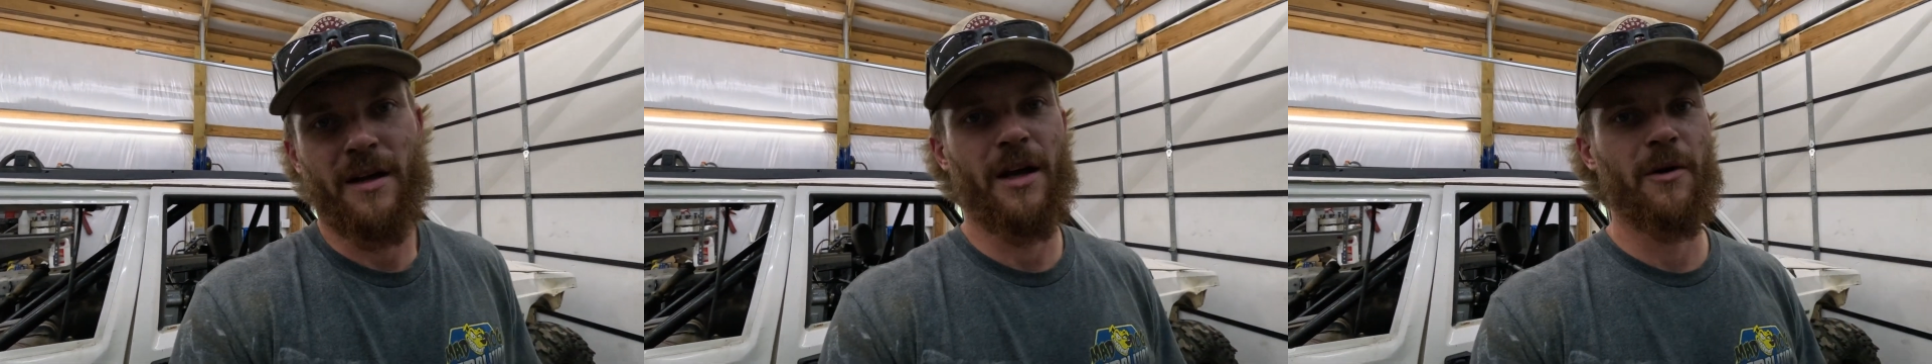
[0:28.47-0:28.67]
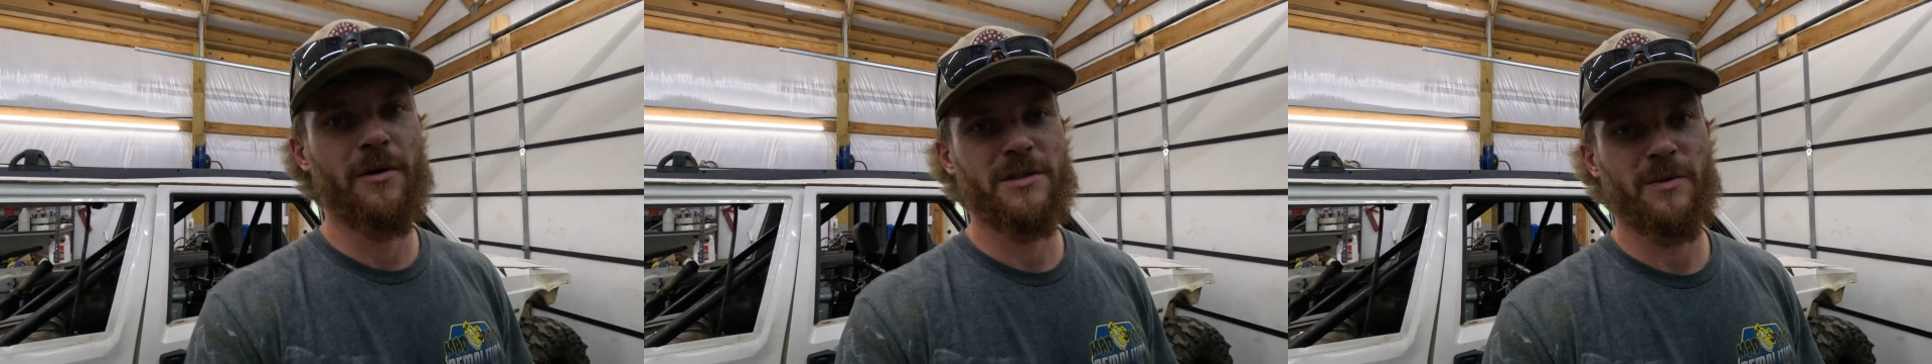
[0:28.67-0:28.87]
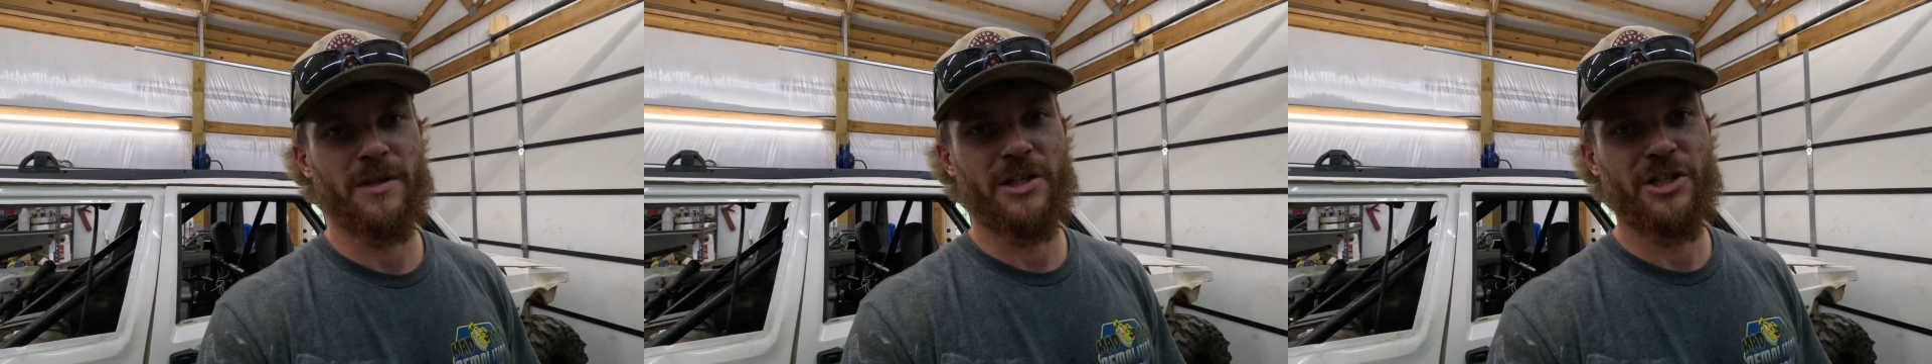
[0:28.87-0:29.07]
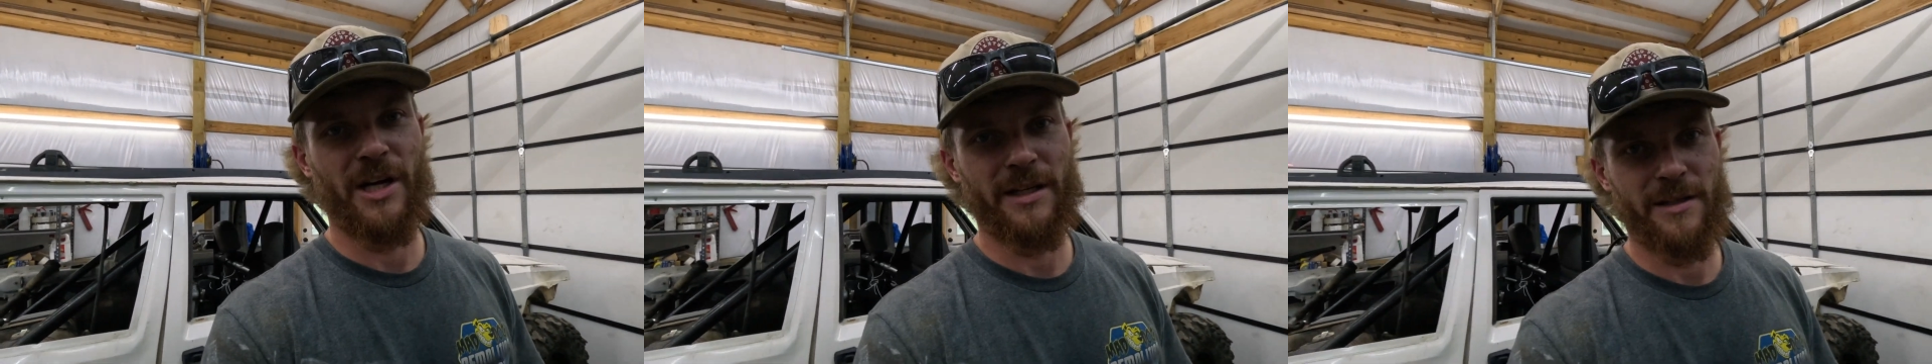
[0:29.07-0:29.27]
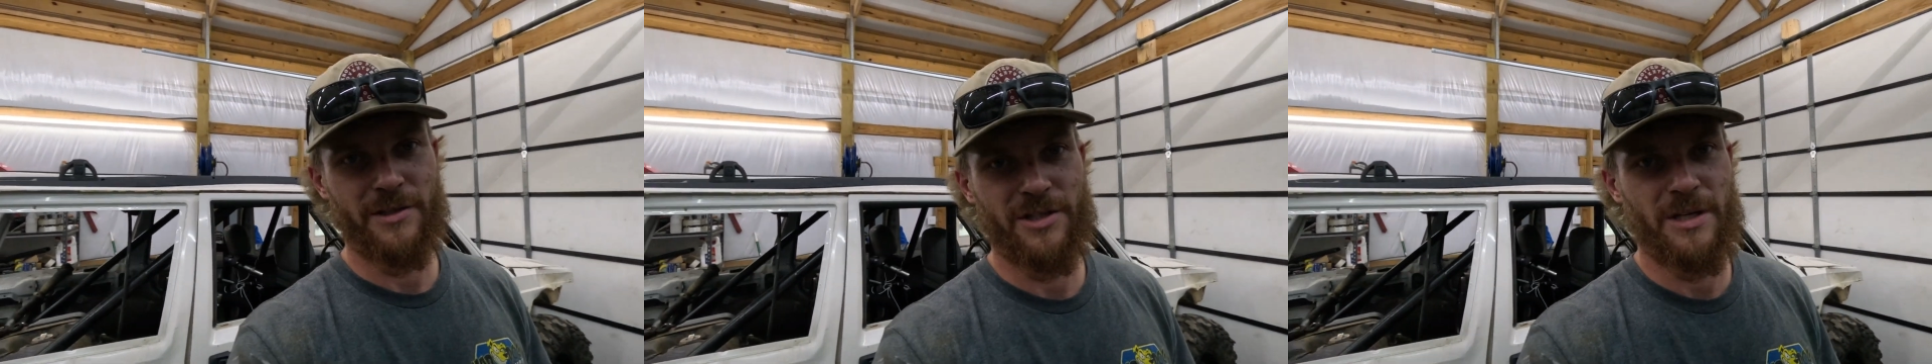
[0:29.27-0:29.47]
going so we can
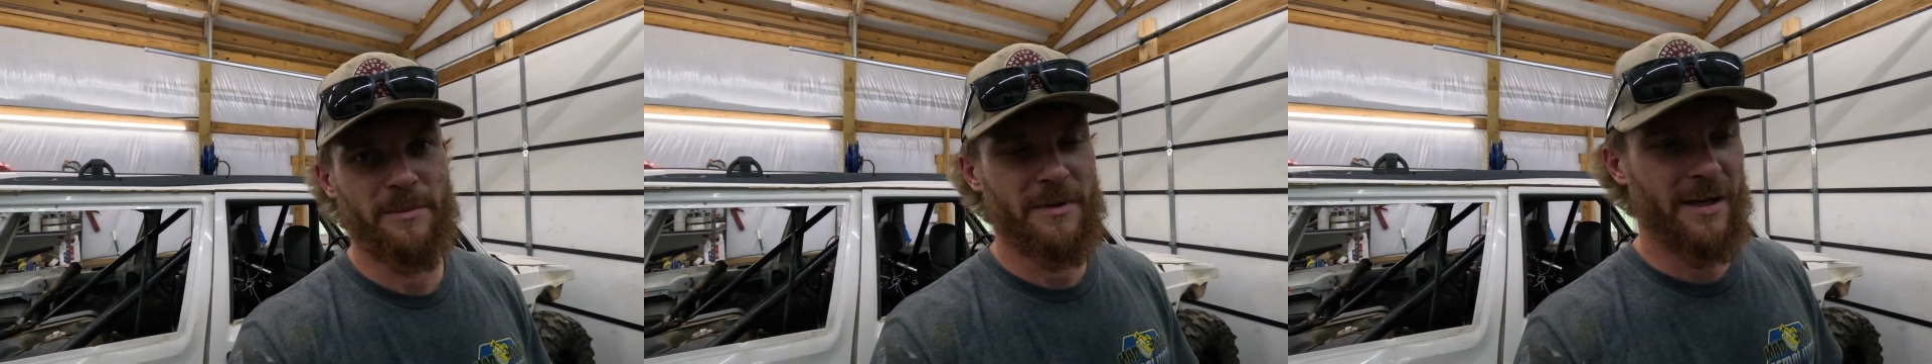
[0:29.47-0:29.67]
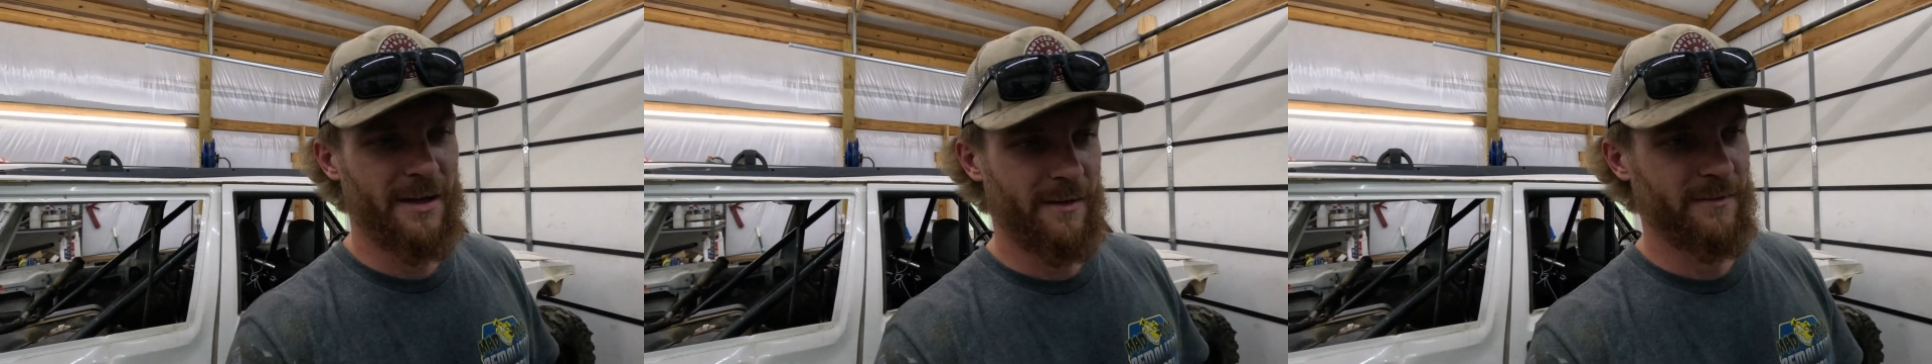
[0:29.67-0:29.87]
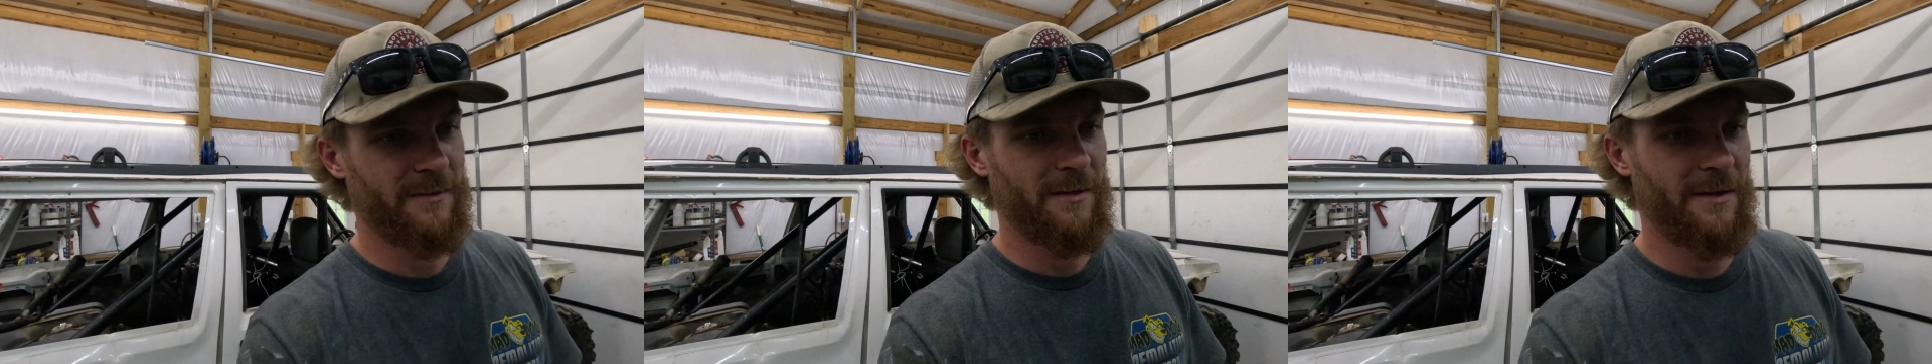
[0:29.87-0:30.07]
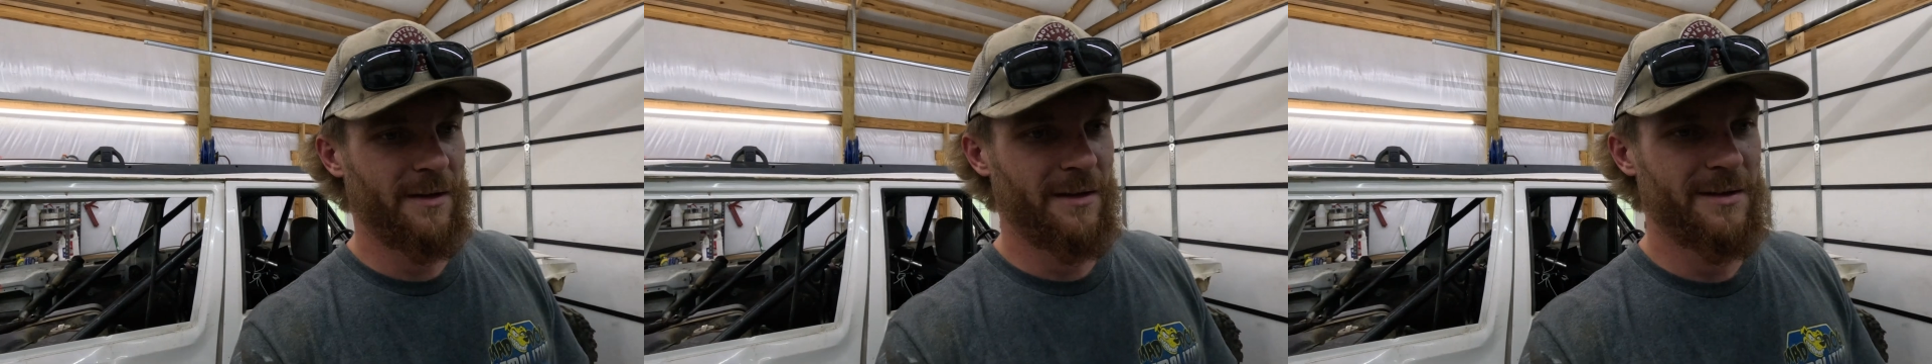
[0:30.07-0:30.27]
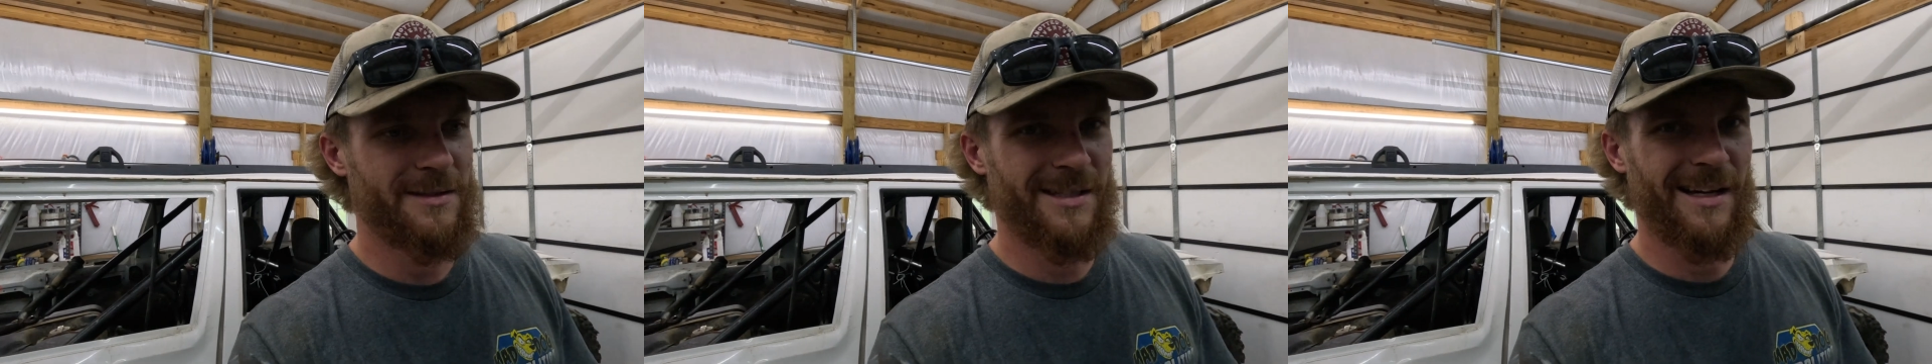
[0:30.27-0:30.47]
shake the Jeep down,
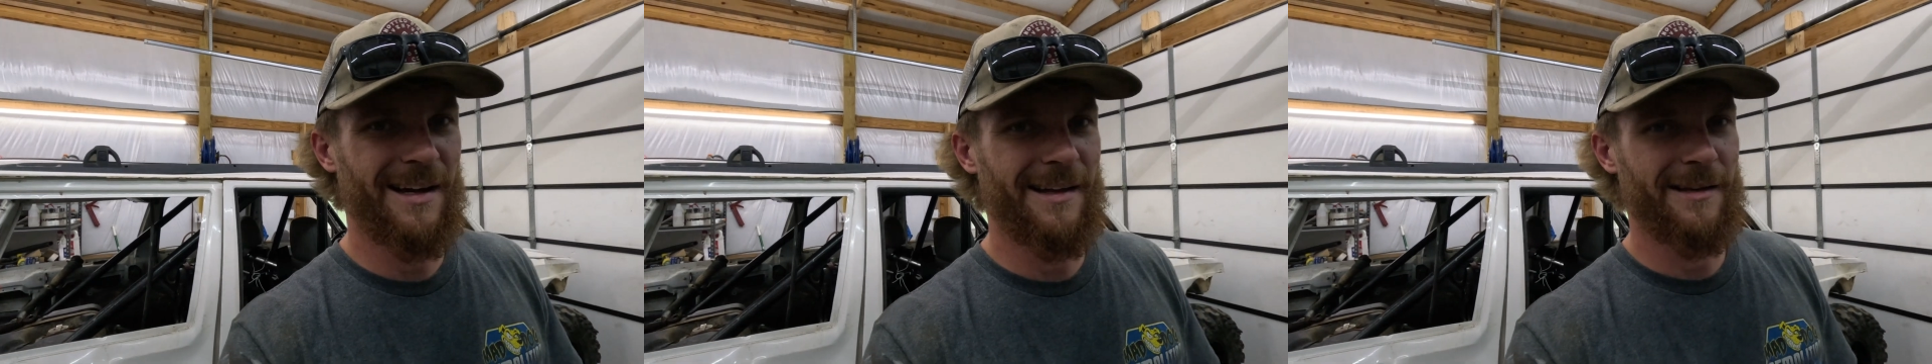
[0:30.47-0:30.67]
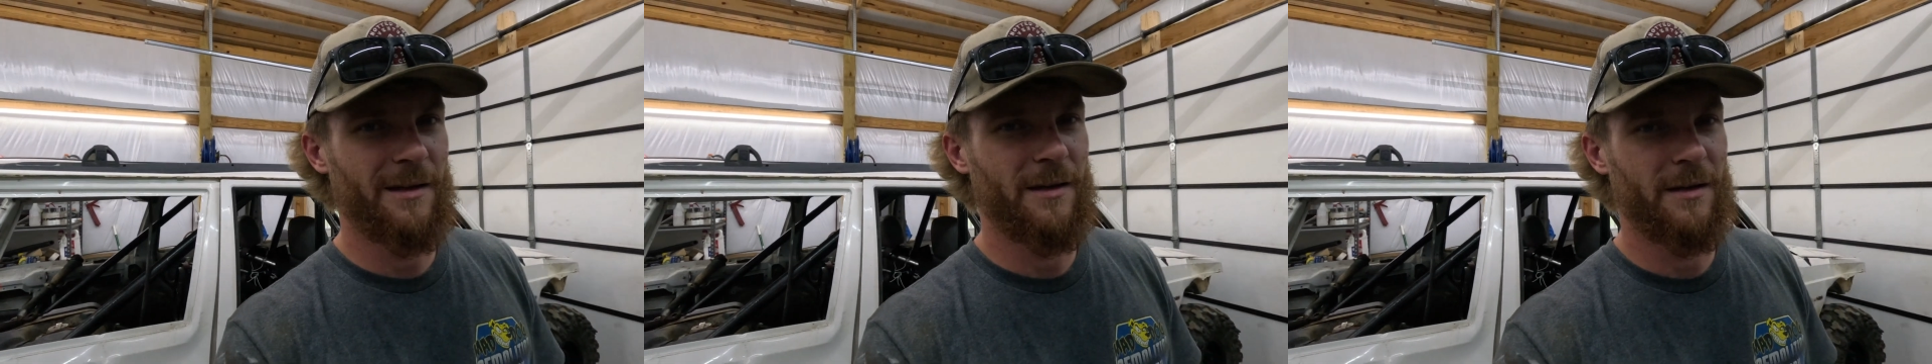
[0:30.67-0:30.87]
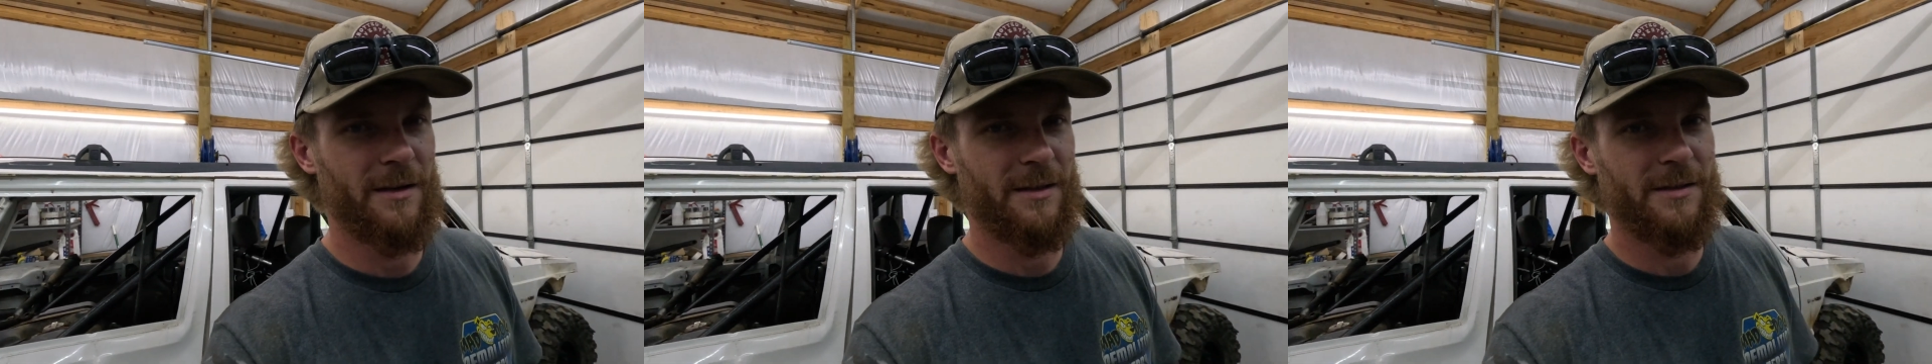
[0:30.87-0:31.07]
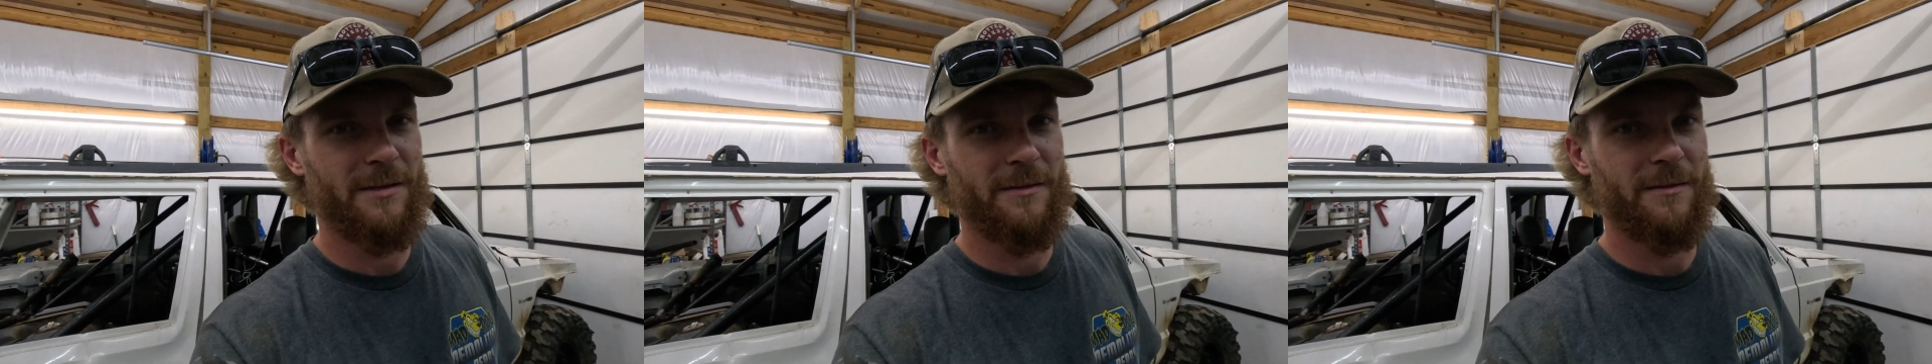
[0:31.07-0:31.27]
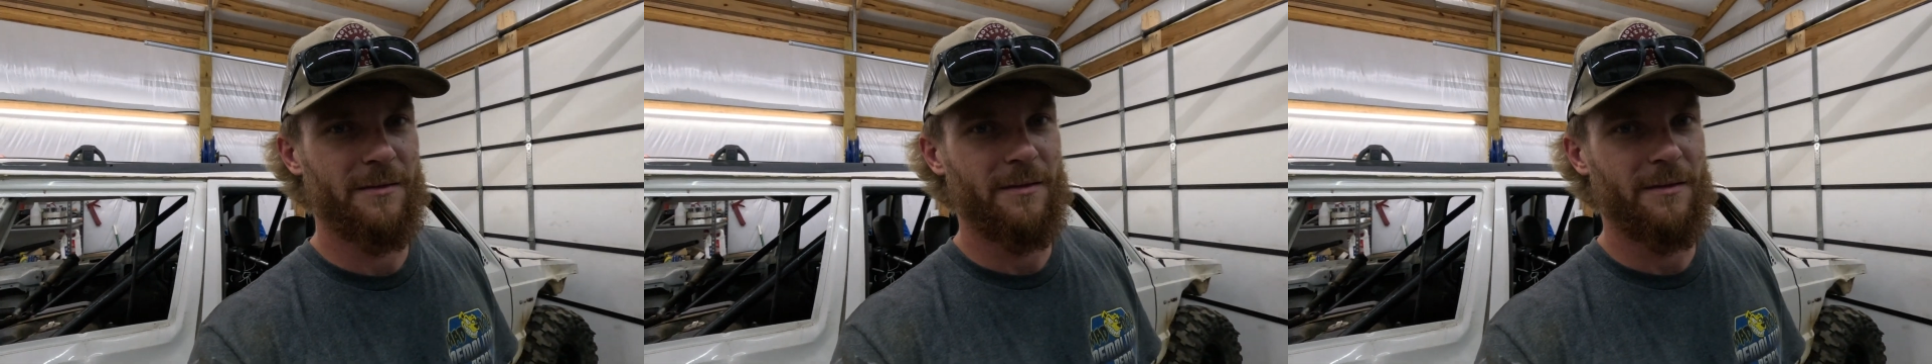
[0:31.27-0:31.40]
see how it does,